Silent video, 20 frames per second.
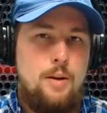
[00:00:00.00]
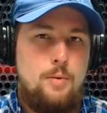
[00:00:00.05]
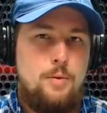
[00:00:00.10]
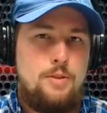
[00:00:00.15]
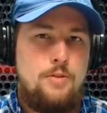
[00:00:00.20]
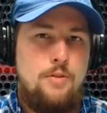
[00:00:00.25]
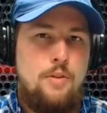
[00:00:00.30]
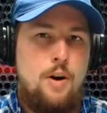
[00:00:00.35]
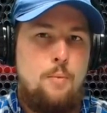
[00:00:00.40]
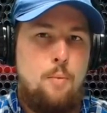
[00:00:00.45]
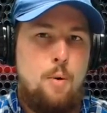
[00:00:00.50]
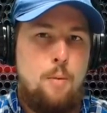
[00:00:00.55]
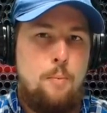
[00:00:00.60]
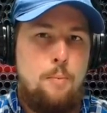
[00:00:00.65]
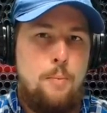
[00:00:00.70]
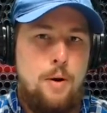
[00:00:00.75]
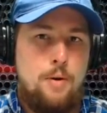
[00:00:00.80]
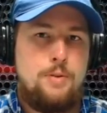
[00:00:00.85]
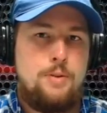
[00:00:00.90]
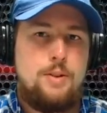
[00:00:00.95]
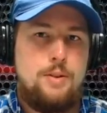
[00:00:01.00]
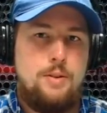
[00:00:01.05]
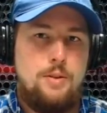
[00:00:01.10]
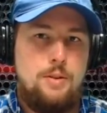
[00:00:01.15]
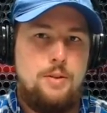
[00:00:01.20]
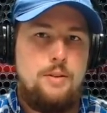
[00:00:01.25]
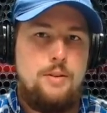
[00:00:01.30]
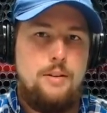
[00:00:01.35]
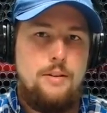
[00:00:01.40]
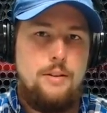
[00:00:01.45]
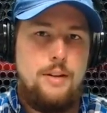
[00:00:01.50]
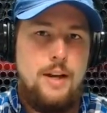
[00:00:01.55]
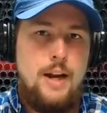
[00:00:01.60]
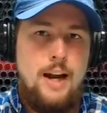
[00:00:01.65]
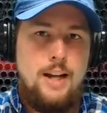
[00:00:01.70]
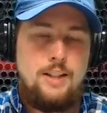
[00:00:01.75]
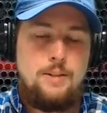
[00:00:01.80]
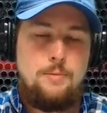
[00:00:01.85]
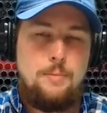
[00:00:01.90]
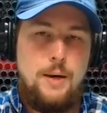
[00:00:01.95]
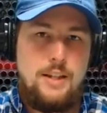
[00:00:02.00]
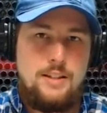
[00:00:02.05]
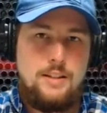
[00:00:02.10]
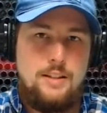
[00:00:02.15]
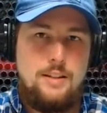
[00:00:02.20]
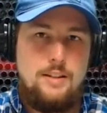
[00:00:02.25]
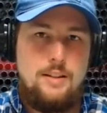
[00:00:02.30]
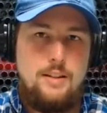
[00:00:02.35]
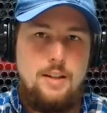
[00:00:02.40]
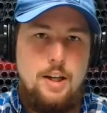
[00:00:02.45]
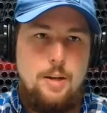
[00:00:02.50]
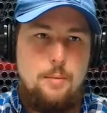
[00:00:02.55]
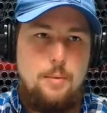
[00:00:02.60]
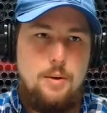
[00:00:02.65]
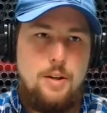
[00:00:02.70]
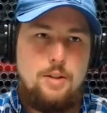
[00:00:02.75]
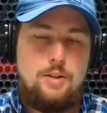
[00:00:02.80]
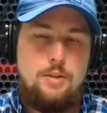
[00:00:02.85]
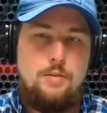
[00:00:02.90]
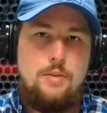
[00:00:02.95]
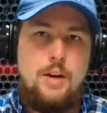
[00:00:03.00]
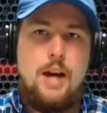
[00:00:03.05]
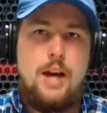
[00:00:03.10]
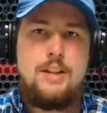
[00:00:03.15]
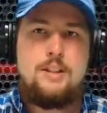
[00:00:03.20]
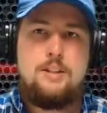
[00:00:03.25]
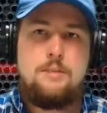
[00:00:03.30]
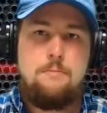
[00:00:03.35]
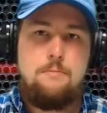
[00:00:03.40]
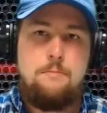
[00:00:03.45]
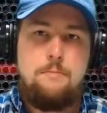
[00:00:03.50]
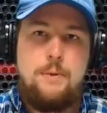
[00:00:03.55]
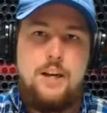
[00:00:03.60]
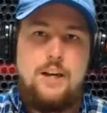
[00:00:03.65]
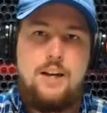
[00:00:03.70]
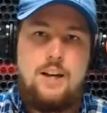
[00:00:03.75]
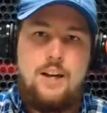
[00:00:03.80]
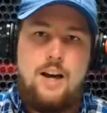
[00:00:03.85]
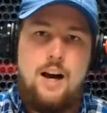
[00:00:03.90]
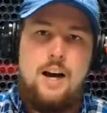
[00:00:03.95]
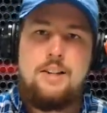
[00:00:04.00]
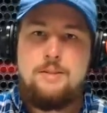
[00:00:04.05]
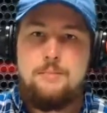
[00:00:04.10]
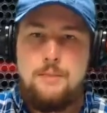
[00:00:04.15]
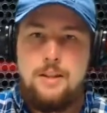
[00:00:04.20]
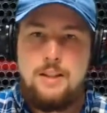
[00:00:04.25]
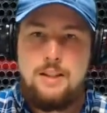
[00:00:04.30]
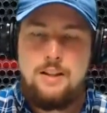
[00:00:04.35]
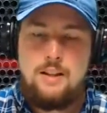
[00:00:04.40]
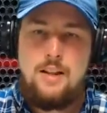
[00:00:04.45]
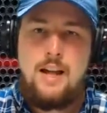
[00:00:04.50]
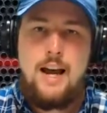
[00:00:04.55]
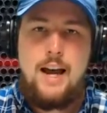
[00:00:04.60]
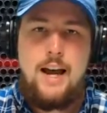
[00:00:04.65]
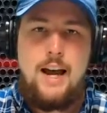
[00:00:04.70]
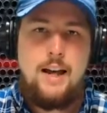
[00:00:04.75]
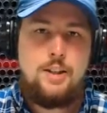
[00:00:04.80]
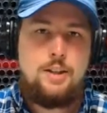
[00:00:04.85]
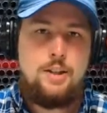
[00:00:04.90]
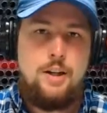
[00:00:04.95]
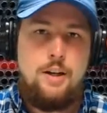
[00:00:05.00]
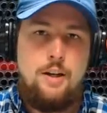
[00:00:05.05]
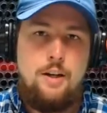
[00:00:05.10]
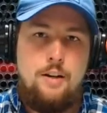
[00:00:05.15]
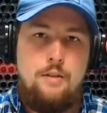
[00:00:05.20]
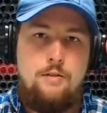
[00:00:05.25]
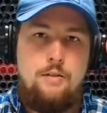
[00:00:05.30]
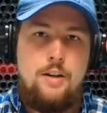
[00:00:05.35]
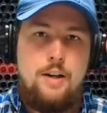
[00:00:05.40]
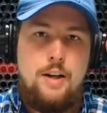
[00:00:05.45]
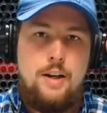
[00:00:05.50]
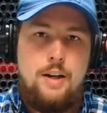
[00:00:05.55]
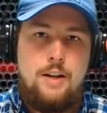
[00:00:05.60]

It was far more personal than I expected because you've got this big cosmic clash of